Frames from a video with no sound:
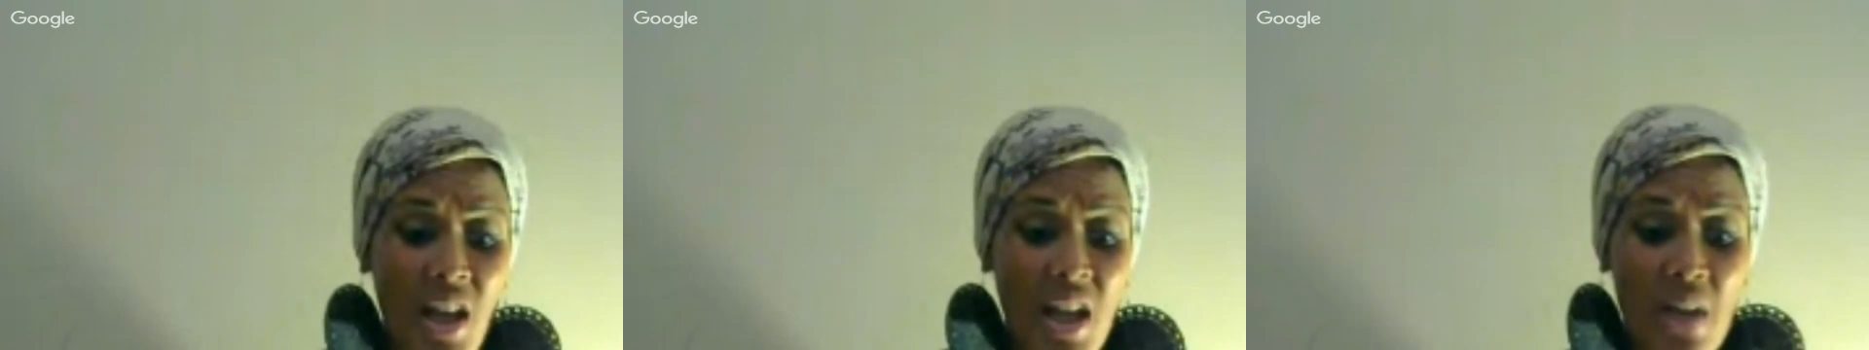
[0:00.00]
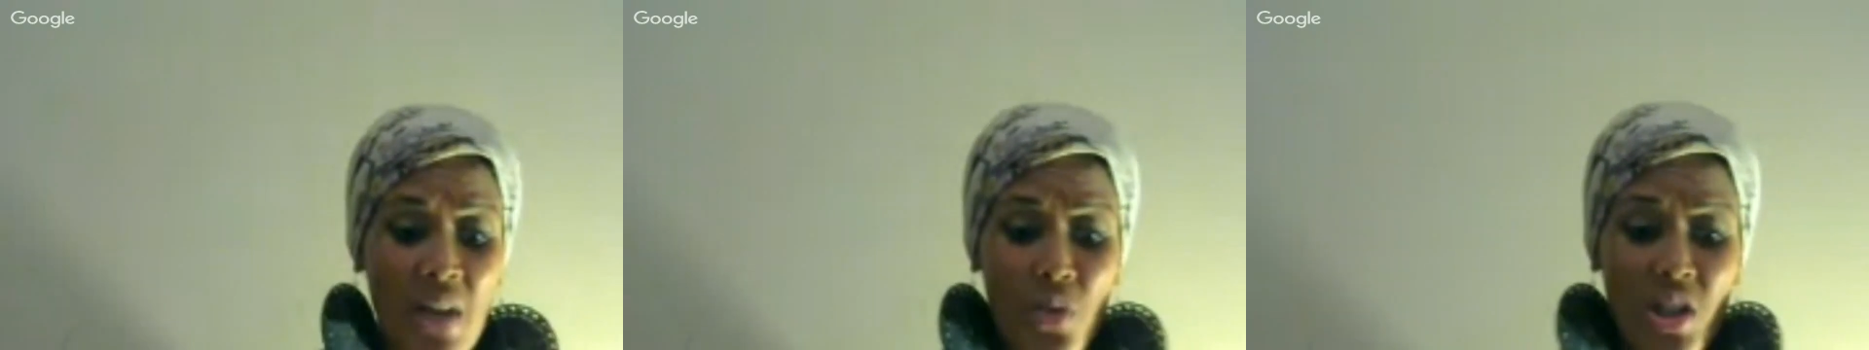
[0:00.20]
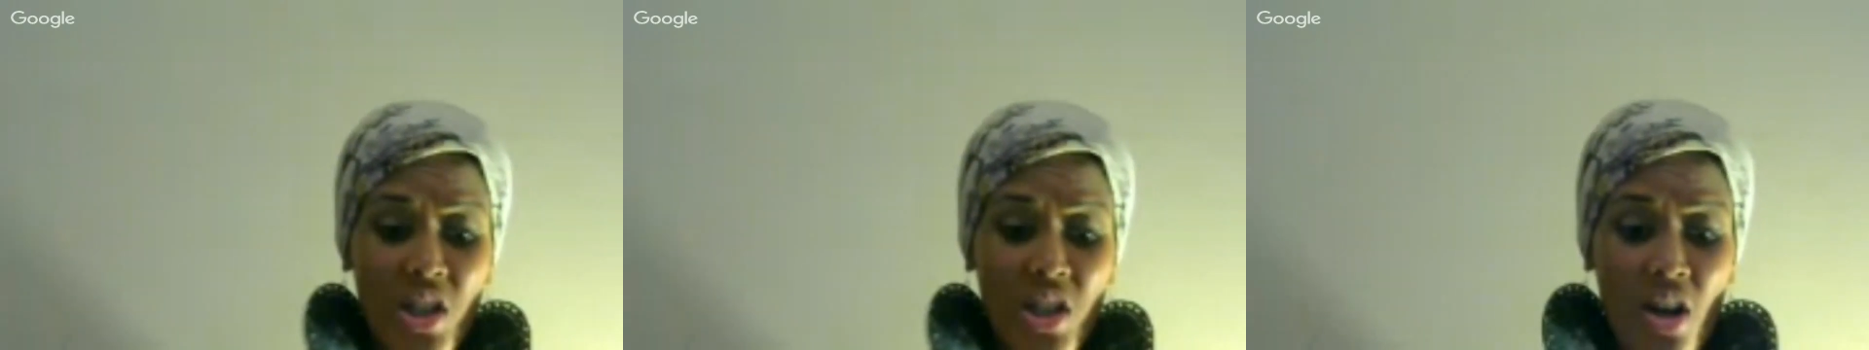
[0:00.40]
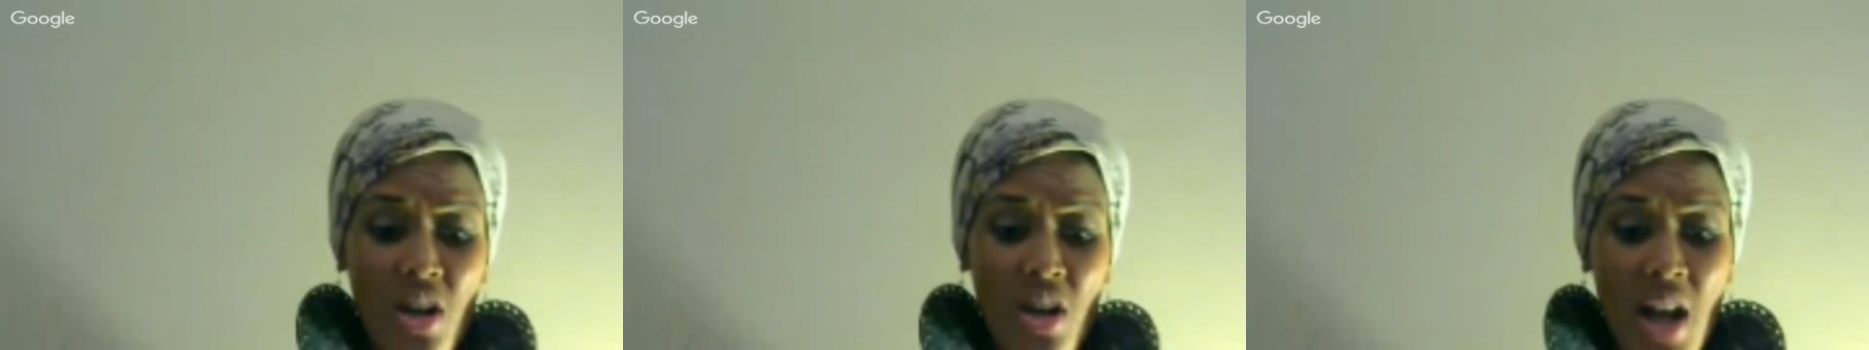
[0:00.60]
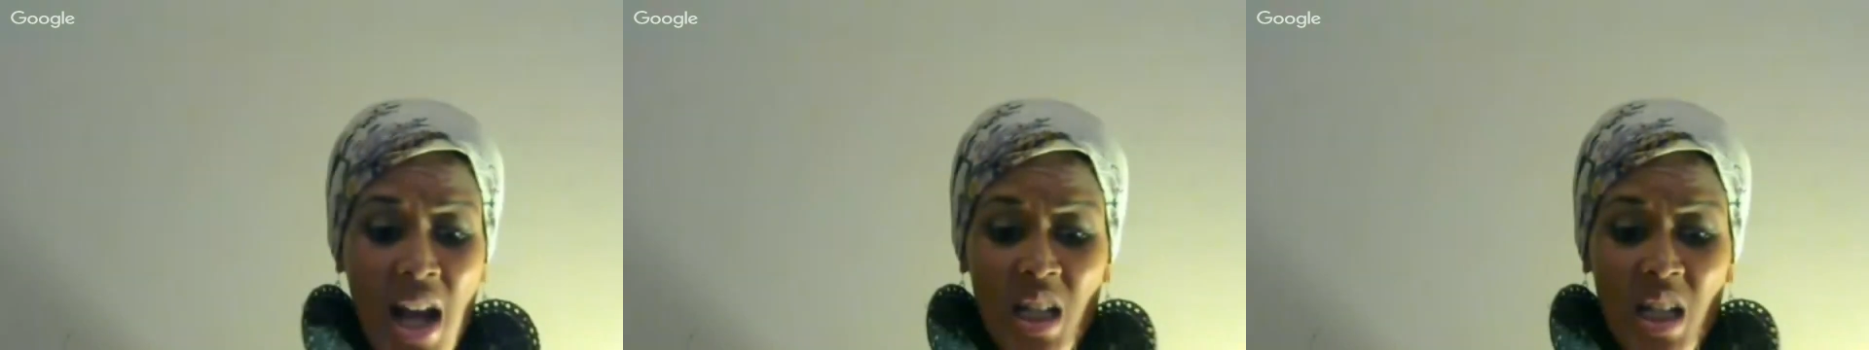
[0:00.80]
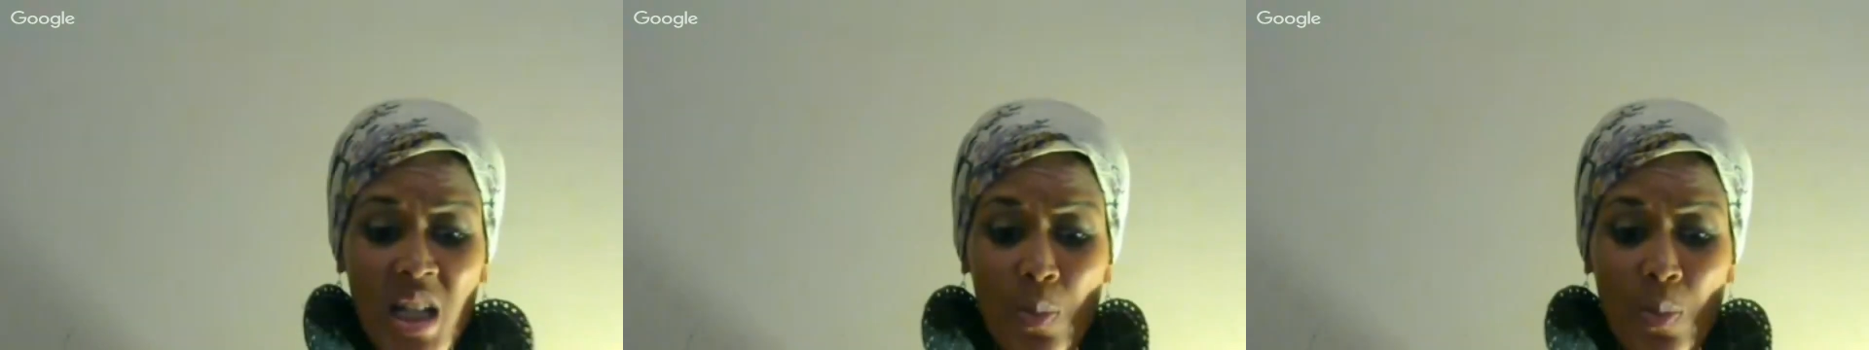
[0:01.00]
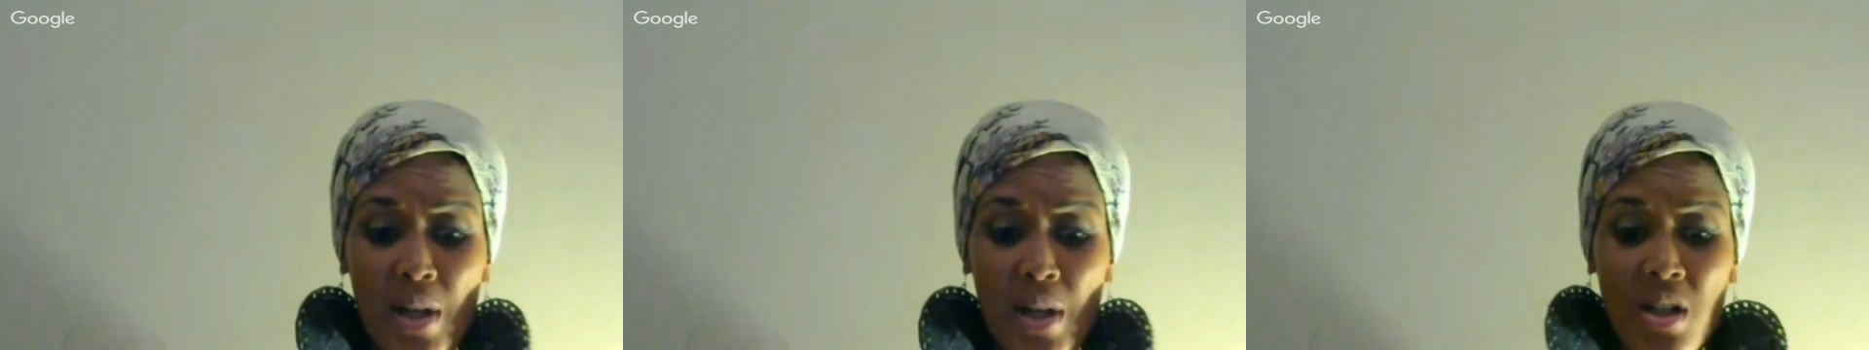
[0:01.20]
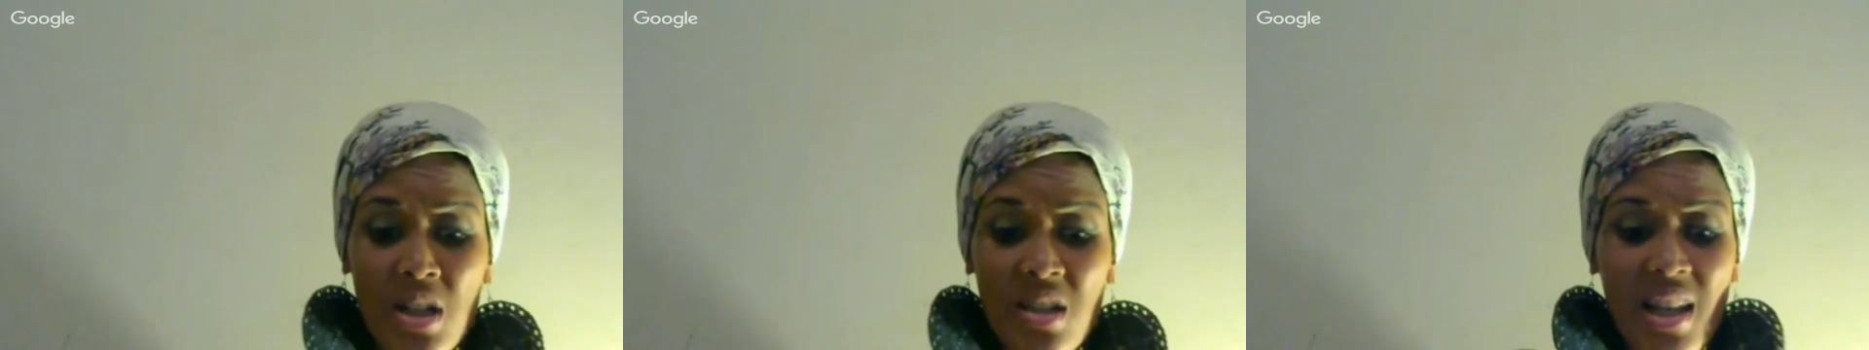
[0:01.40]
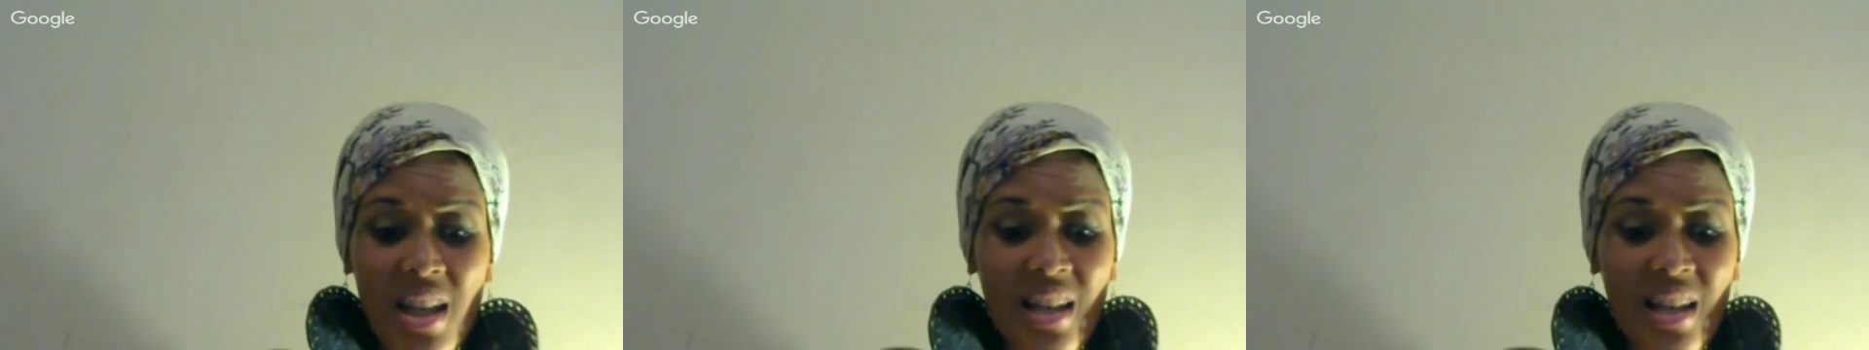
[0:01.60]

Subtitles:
in return I experienced